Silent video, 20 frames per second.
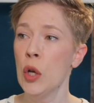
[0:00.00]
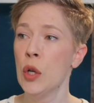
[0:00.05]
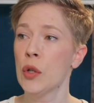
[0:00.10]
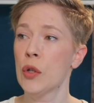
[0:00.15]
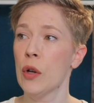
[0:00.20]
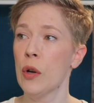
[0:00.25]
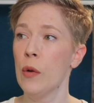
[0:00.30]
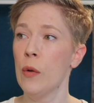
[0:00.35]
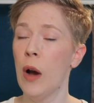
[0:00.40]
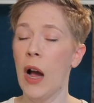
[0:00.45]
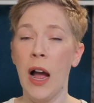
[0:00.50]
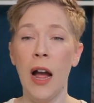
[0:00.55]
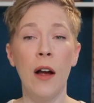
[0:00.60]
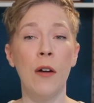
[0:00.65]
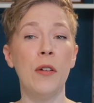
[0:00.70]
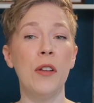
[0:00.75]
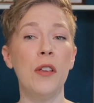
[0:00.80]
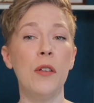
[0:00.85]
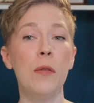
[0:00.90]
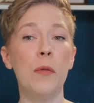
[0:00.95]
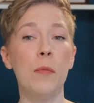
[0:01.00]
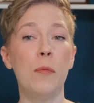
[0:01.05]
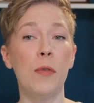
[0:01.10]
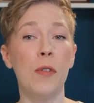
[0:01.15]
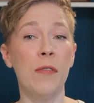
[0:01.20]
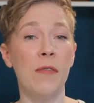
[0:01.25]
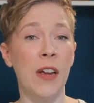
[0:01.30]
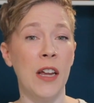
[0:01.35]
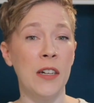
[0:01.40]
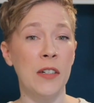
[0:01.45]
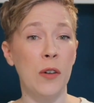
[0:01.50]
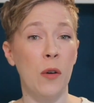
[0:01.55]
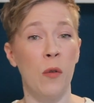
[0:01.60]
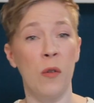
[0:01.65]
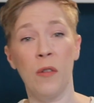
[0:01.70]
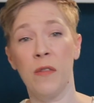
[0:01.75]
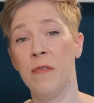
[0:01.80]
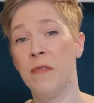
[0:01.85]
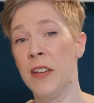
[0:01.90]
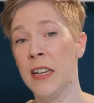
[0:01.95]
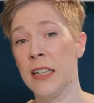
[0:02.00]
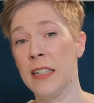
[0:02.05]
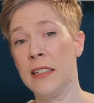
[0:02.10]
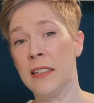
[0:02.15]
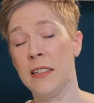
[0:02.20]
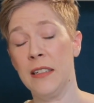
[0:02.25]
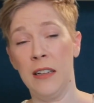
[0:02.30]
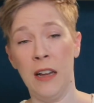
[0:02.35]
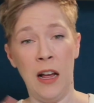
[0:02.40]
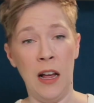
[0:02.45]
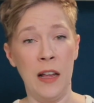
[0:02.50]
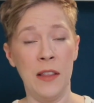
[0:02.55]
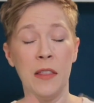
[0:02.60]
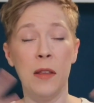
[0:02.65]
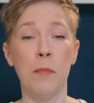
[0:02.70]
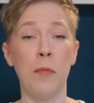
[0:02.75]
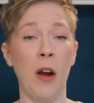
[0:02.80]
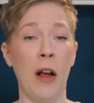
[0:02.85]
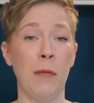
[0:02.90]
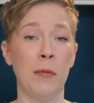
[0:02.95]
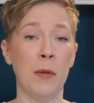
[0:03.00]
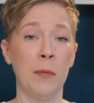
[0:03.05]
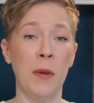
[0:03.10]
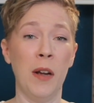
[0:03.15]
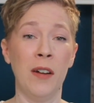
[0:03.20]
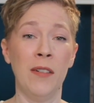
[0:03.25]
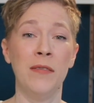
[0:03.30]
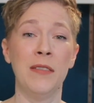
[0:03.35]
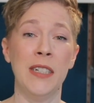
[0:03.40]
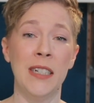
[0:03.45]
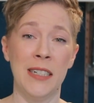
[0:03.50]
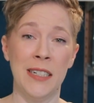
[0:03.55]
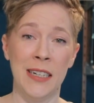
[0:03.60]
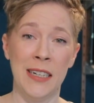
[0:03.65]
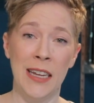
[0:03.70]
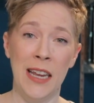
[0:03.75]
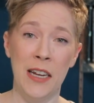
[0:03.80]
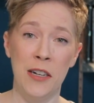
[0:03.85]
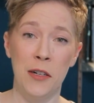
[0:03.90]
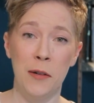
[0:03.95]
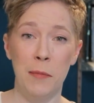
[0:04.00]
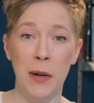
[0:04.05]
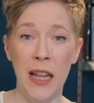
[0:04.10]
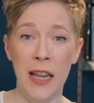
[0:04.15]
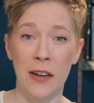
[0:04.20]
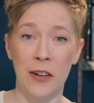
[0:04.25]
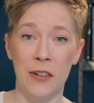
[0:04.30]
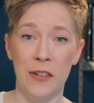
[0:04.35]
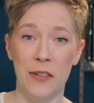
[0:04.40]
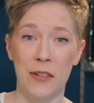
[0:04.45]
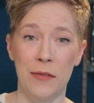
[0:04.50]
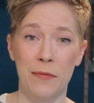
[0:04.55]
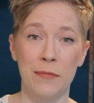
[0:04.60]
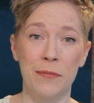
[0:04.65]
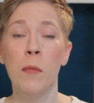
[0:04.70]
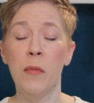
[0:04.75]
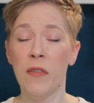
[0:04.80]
So how do you prevent or fix the problem of disengaged players?